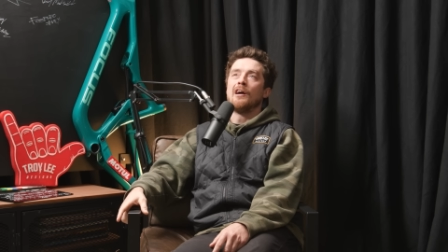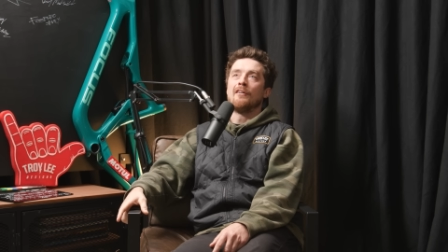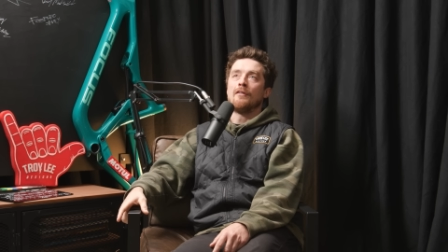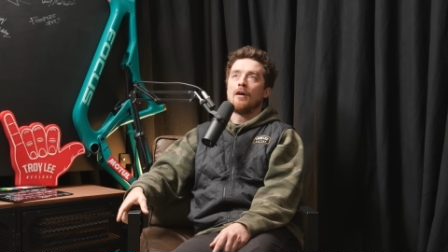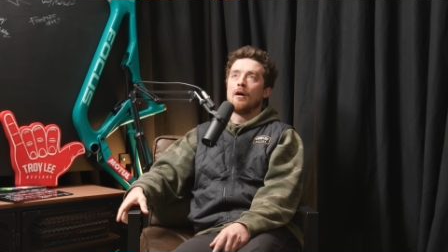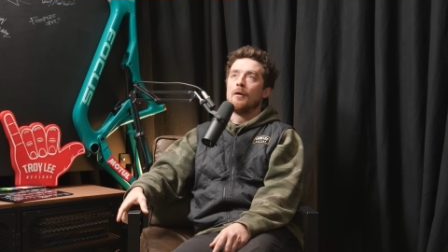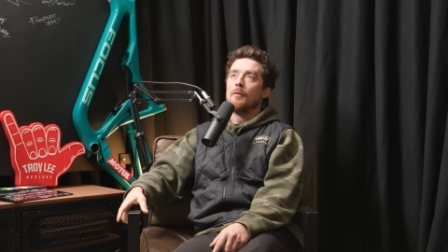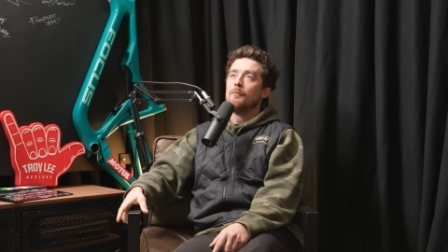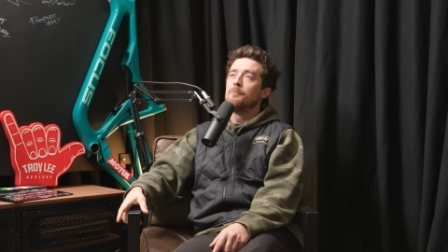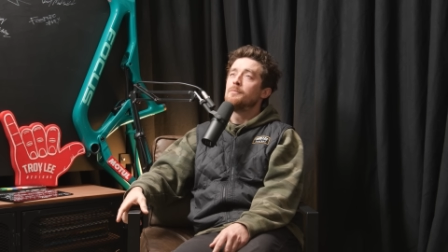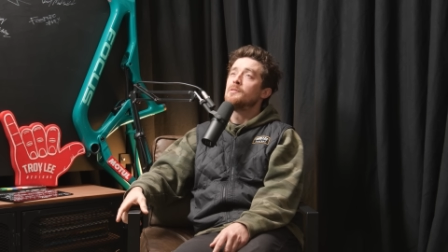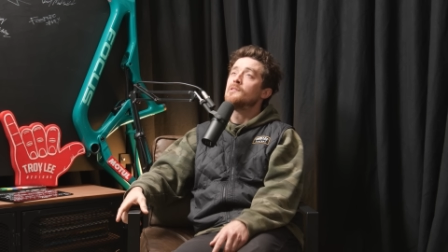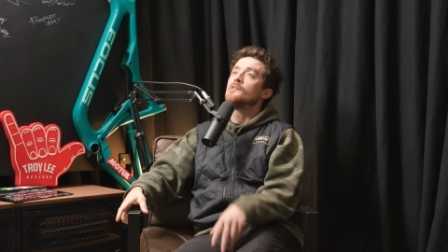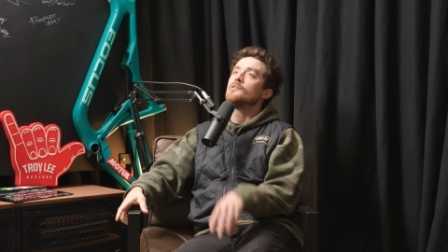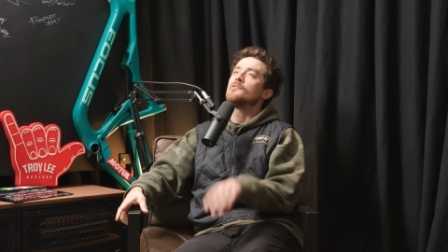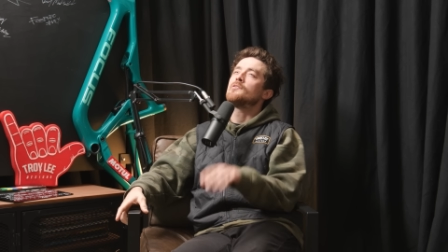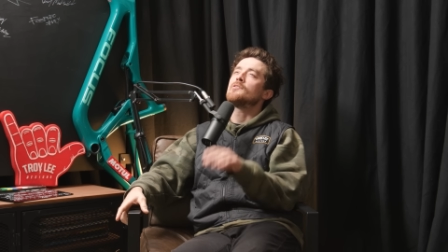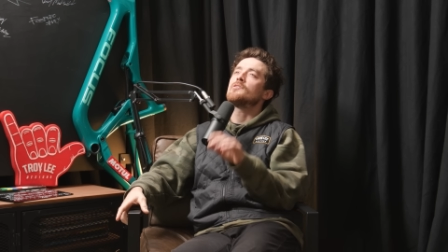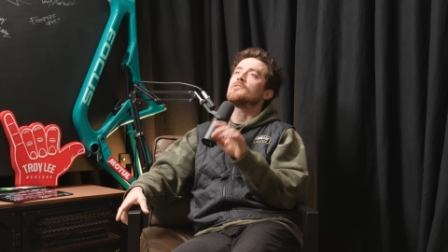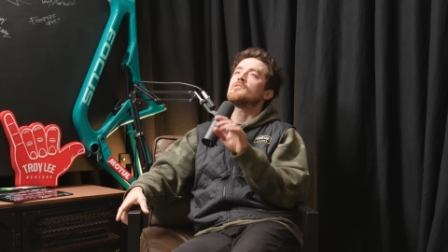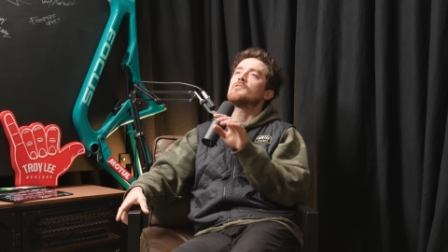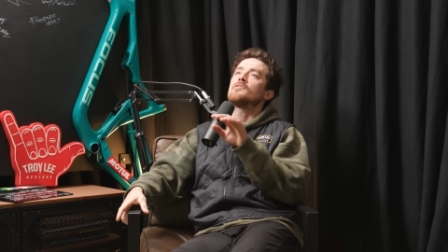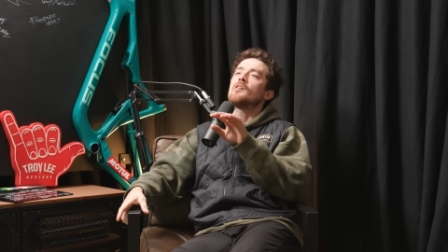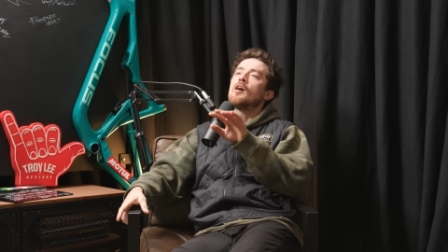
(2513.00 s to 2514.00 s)
I'm
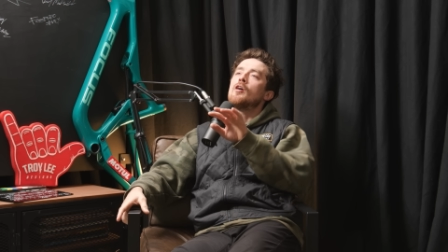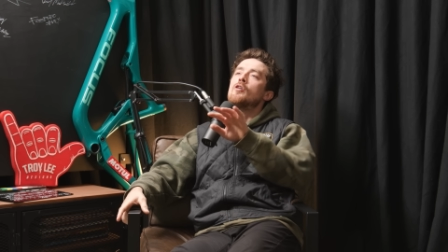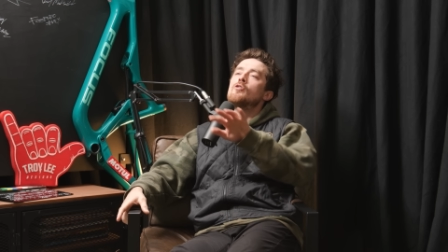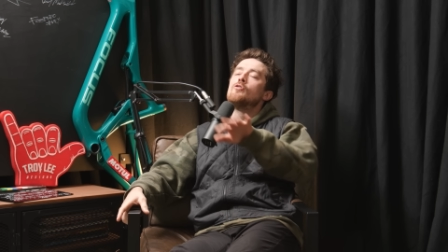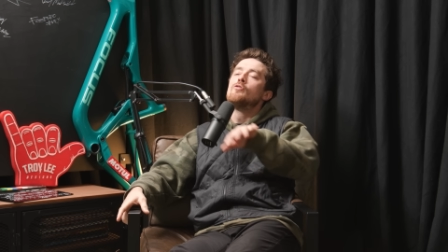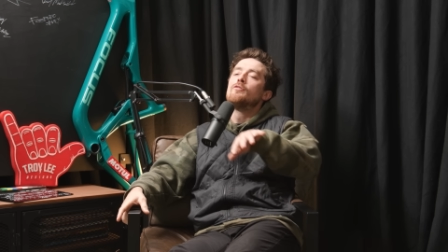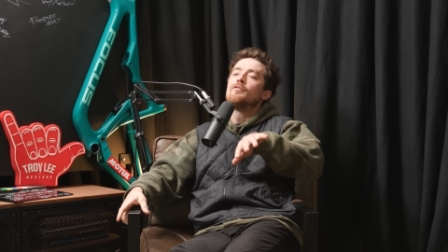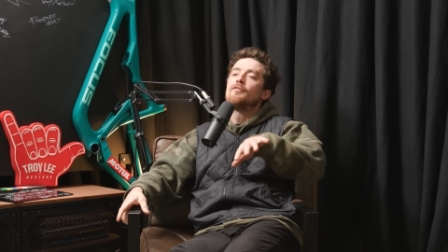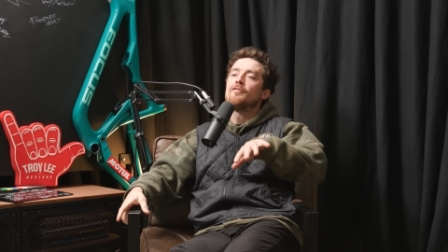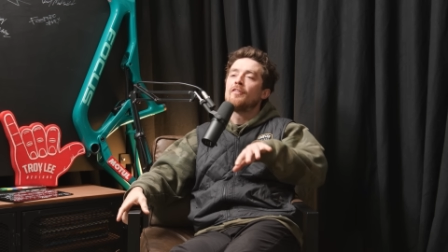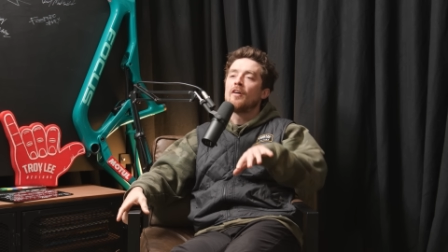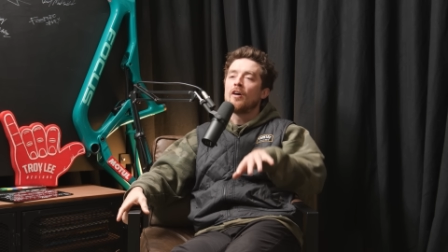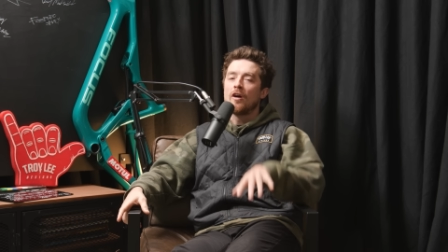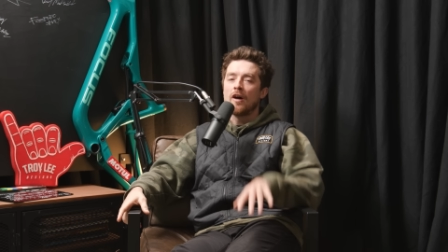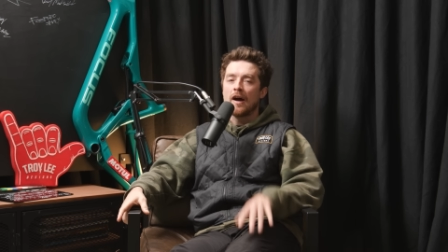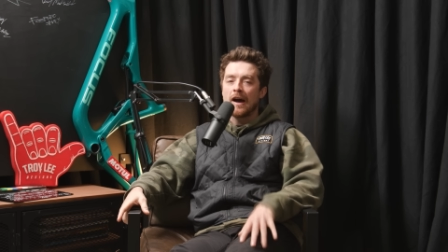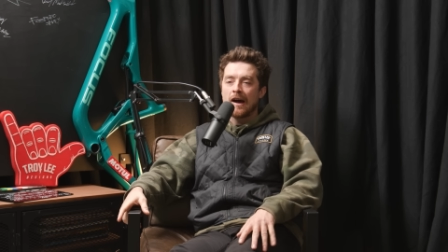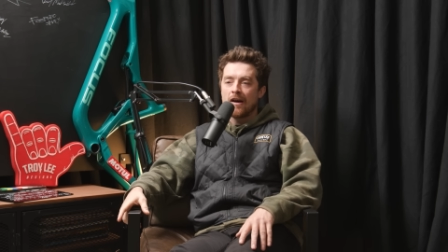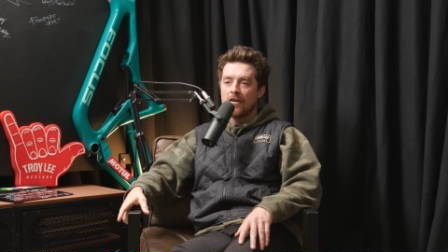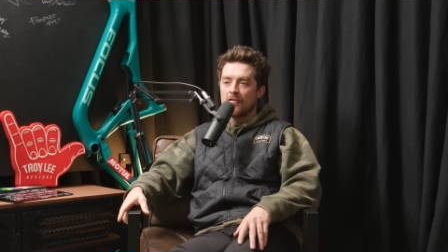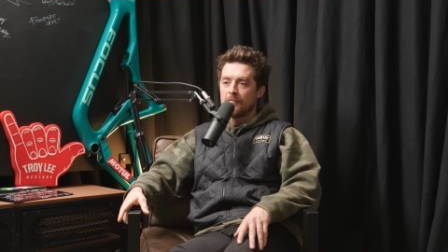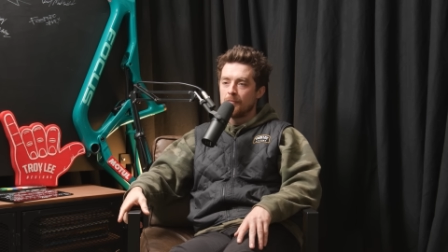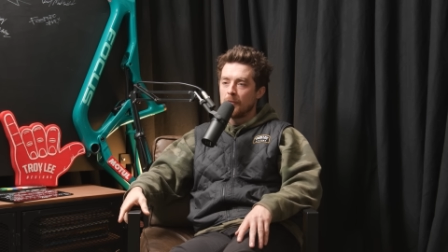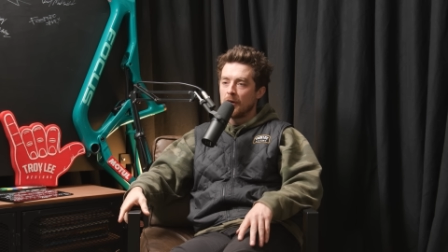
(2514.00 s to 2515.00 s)
so far
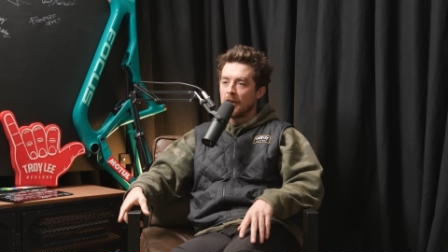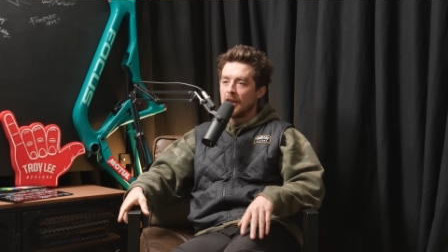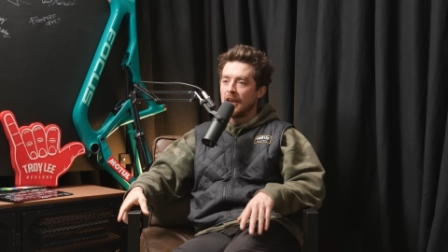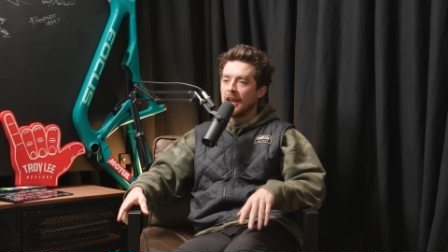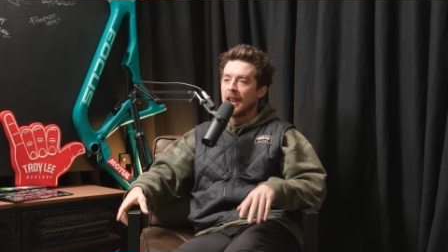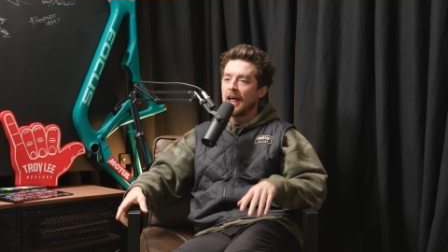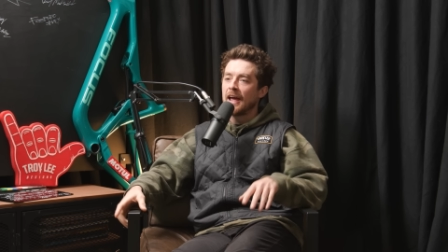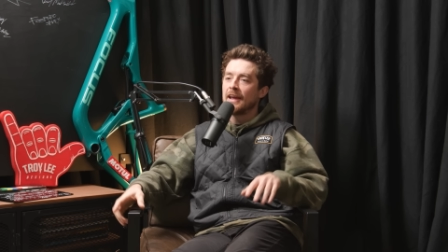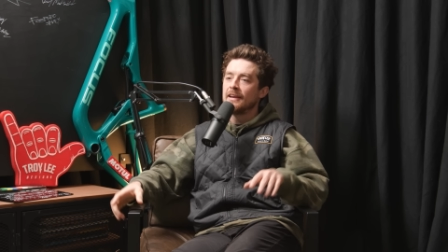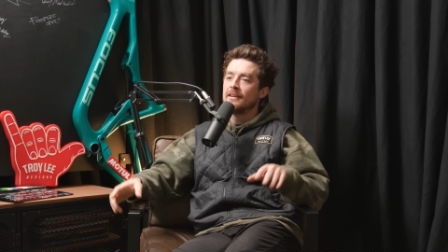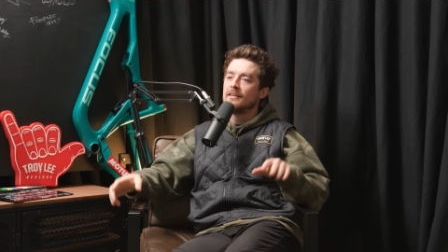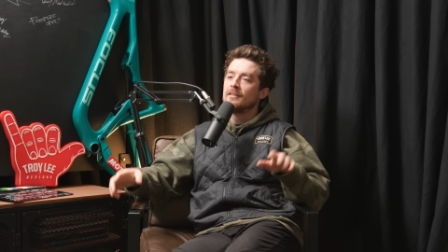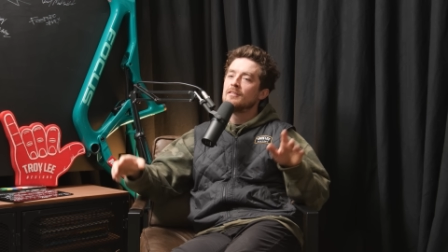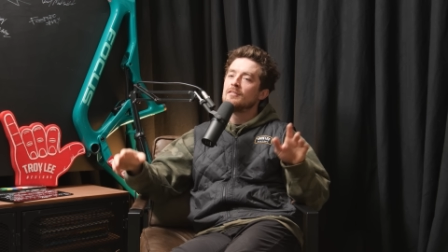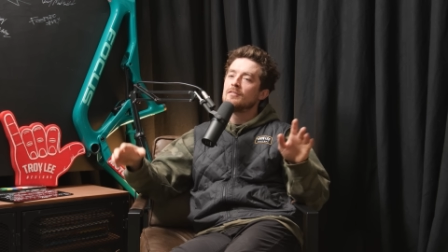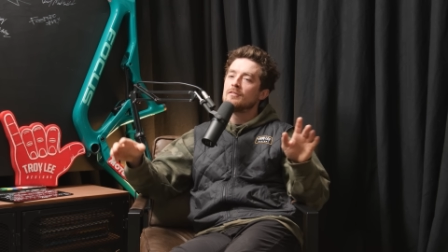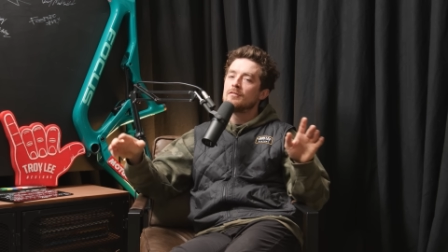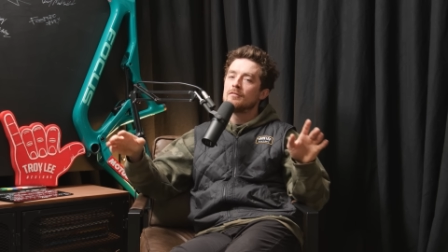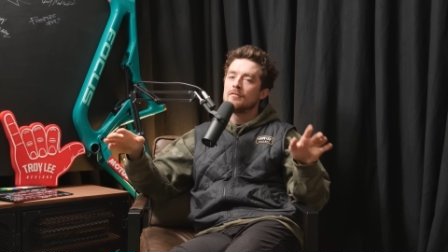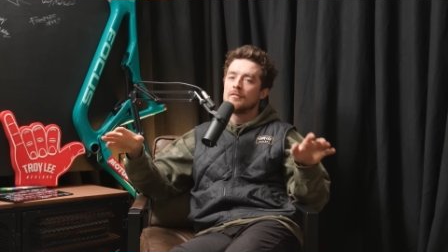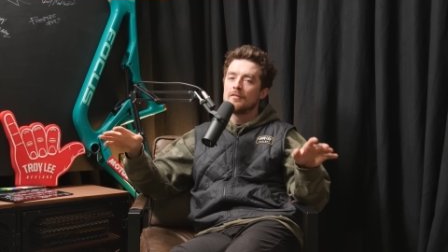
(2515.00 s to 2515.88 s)
out of my lane,